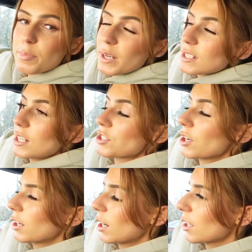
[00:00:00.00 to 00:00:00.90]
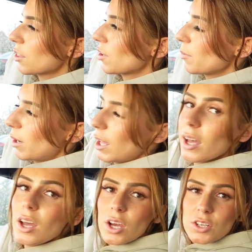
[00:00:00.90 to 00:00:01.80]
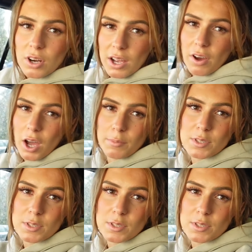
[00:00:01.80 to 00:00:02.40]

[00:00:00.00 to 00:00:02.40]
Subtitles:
but it's literally only like a 3 minute drive home,